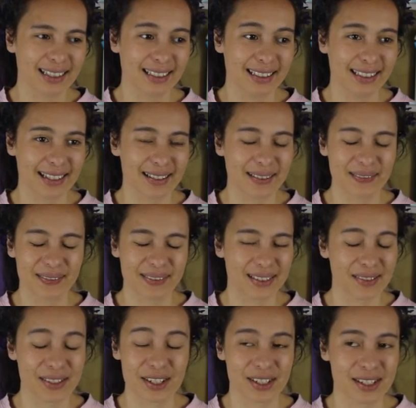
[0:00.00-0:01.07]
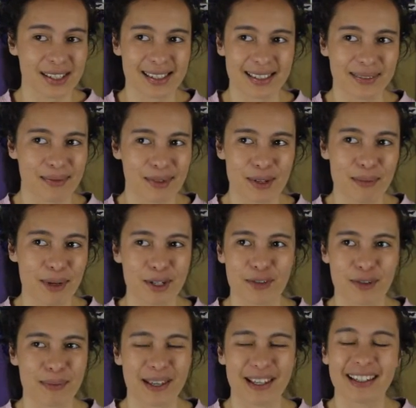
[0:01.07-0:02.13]
yeah, that was just too much for
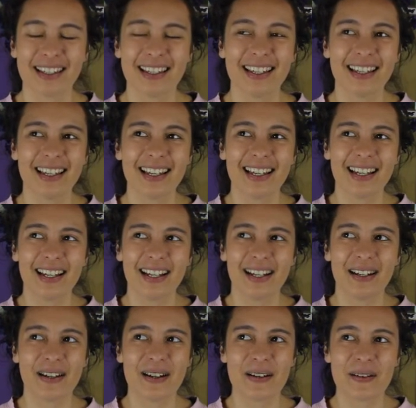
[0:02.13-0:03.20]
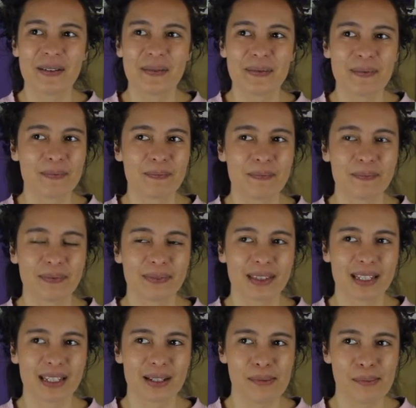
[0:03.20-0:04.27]
me.
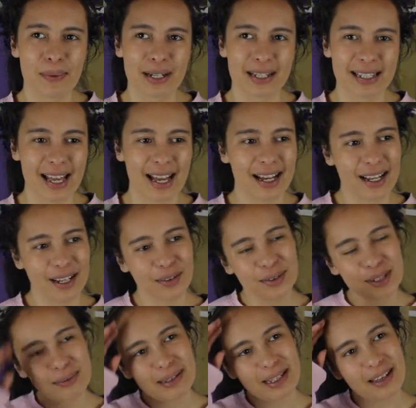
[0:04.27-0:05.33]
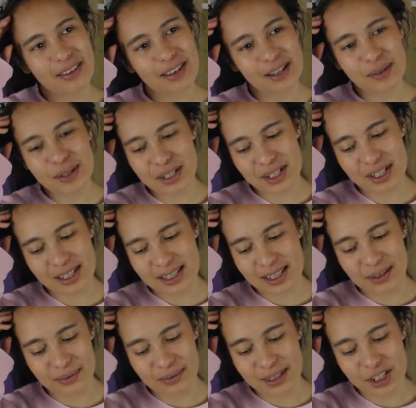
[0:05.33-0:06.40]
But yeah, ultimately I think it was just,
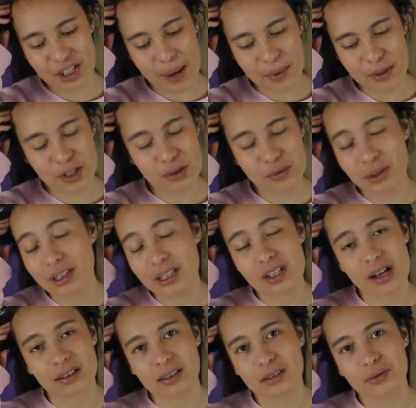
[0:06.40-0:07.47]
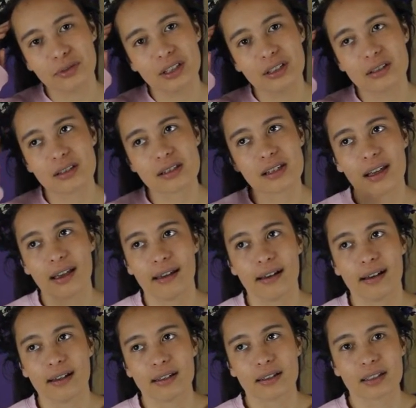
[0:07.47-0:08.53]
this chapter just really tugged at the feels
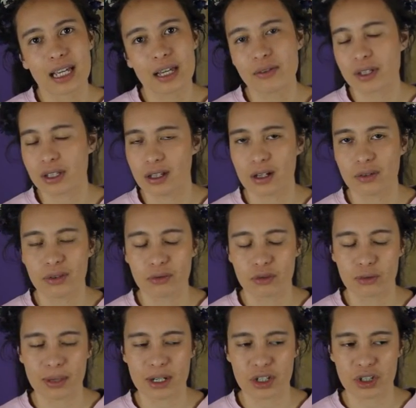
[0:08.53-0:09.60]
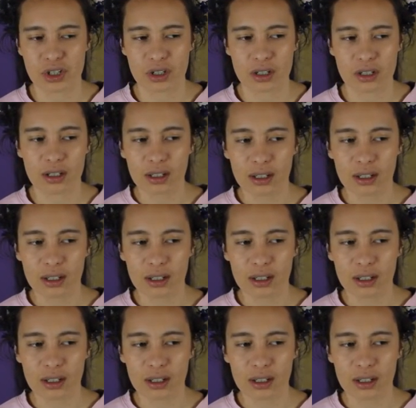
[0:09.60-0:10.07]
and gave us a lot of information.